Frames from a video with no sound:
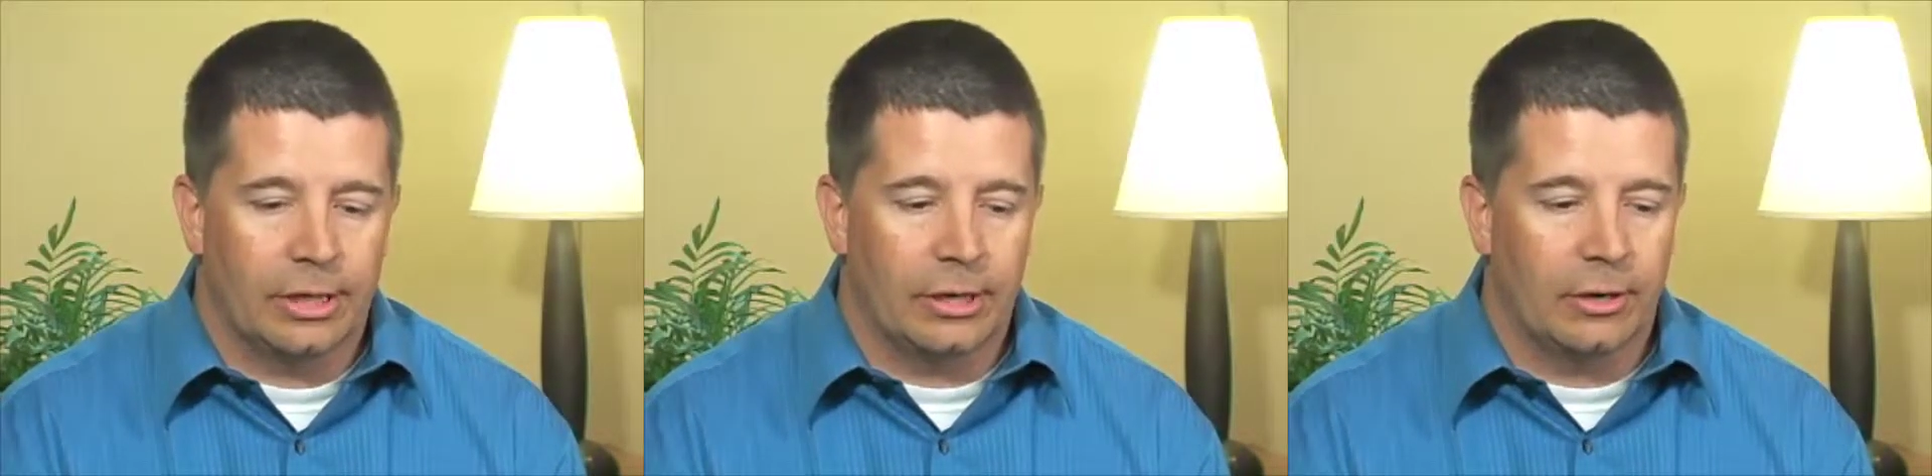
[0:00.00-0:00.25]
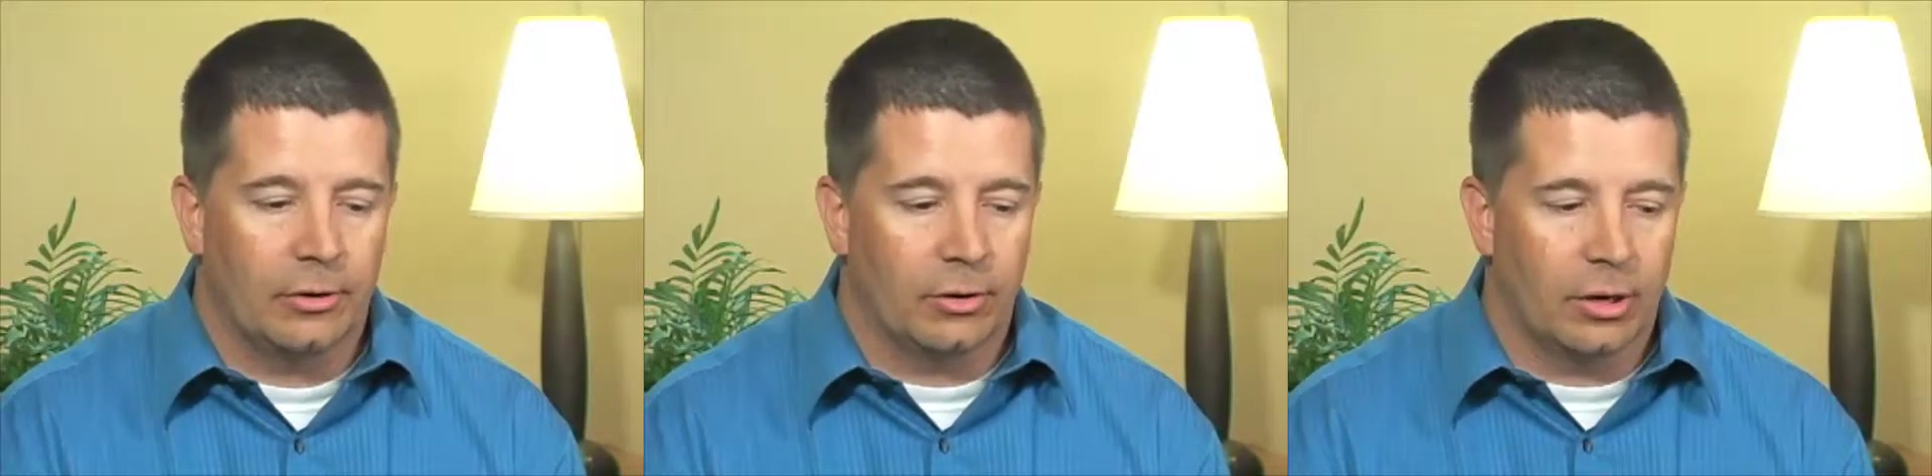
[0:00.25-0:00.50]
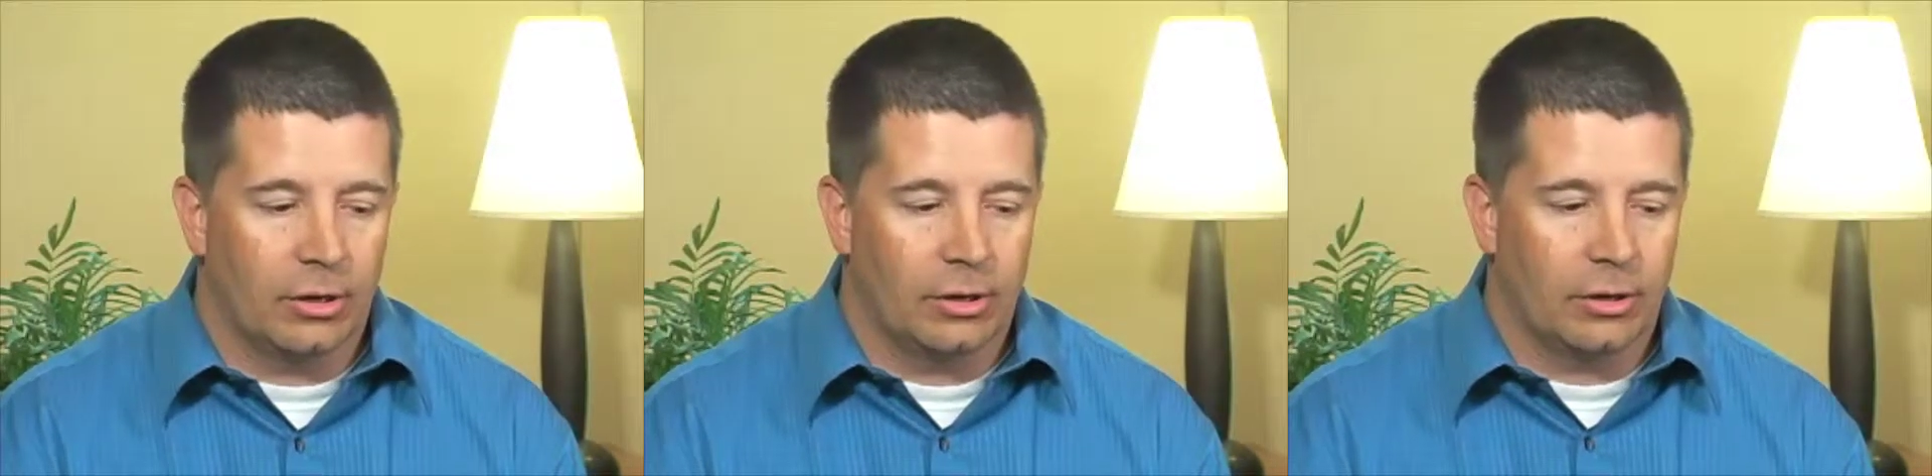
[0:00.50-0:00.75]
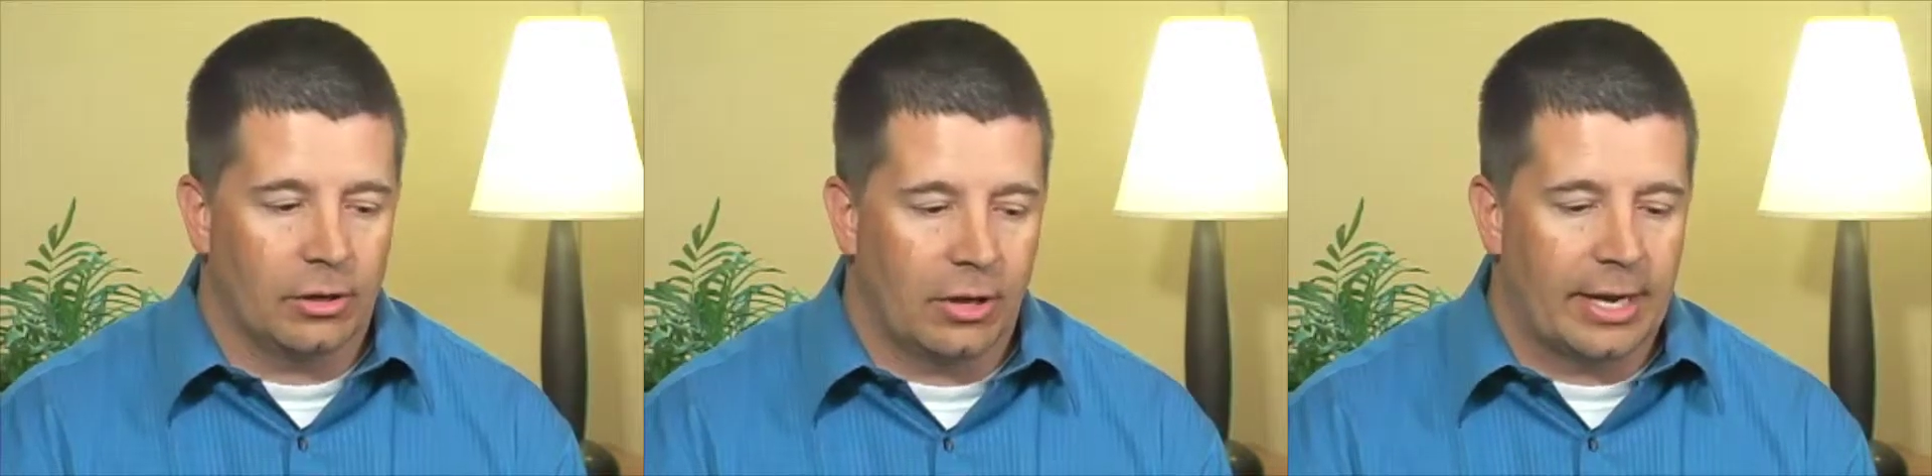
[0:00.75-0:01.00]
You know,
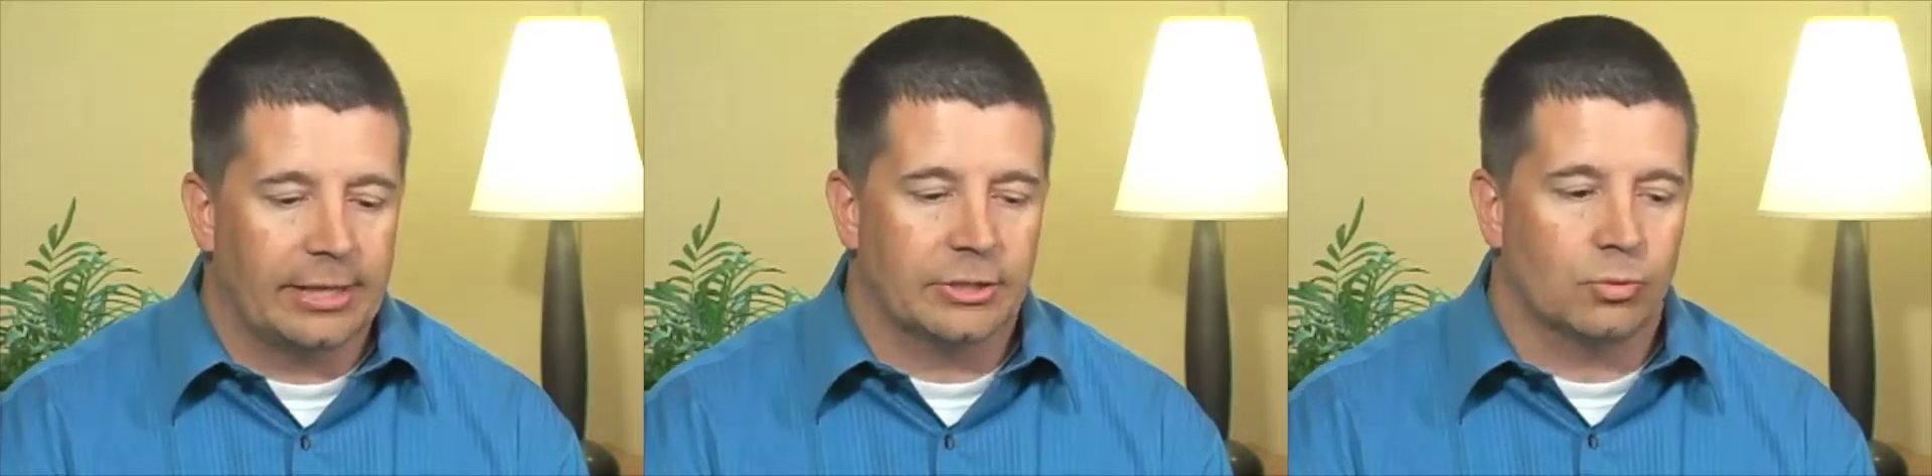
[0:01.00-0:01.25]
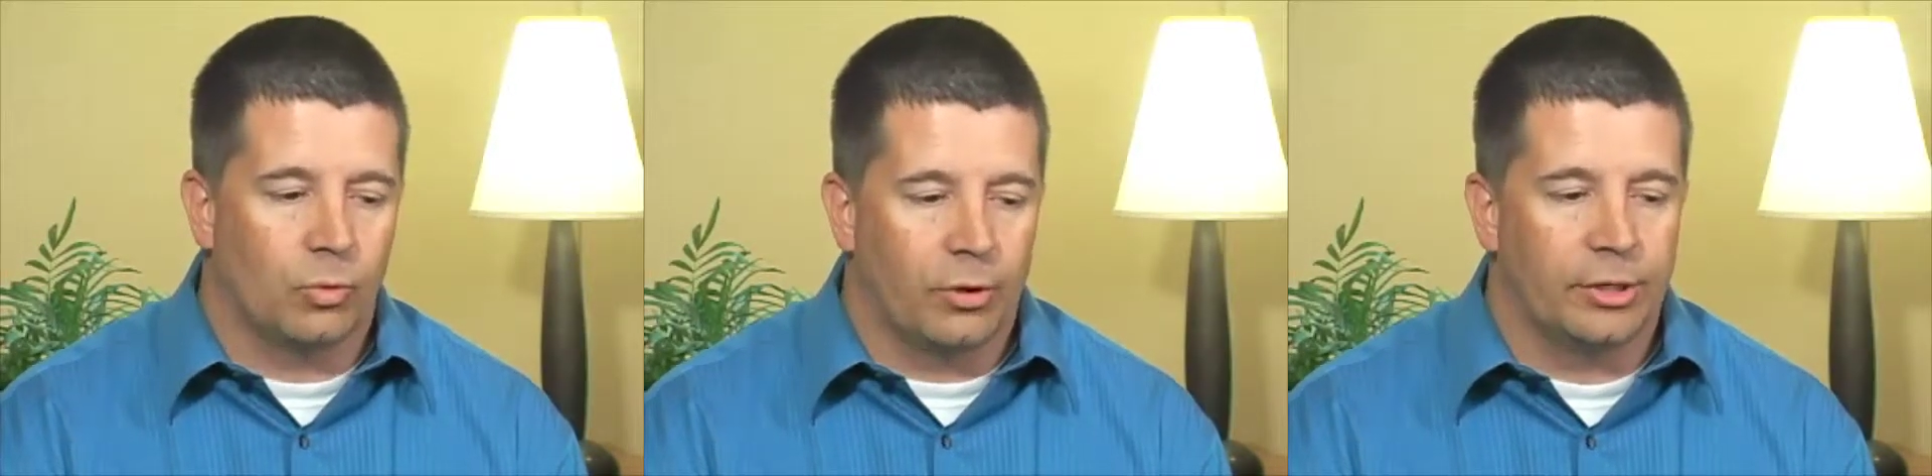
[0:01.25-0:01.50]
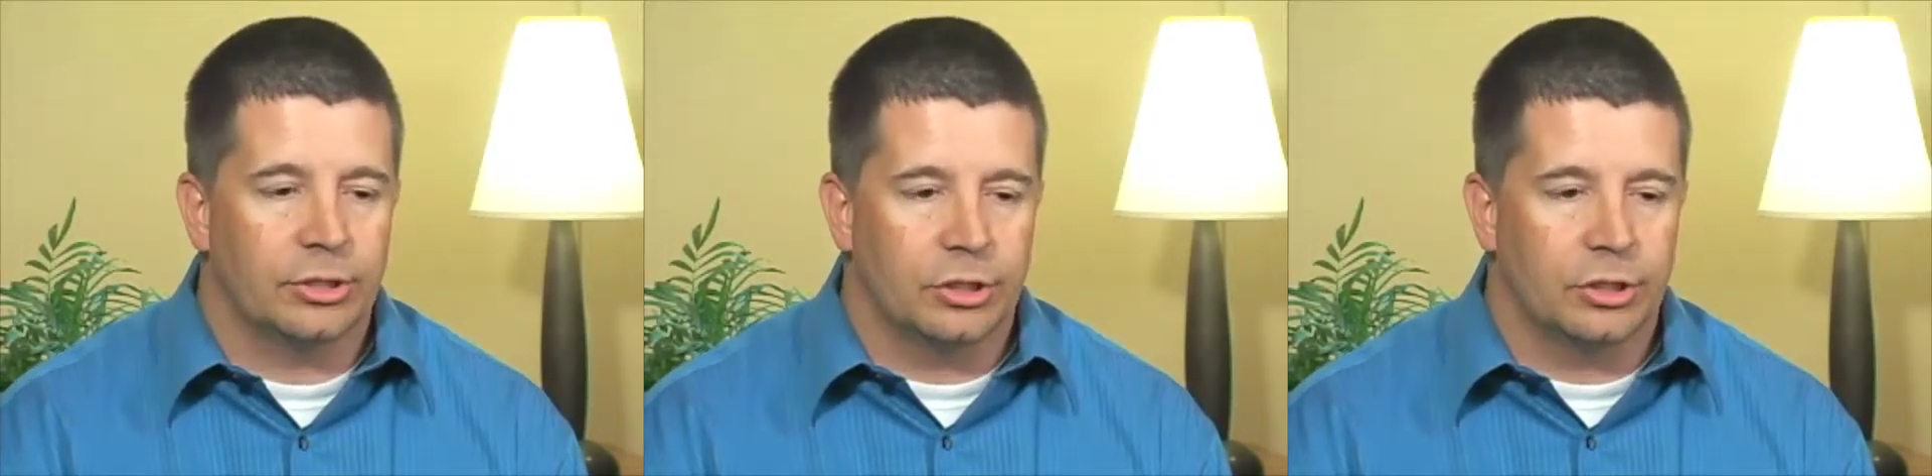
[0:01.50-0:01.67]
clients want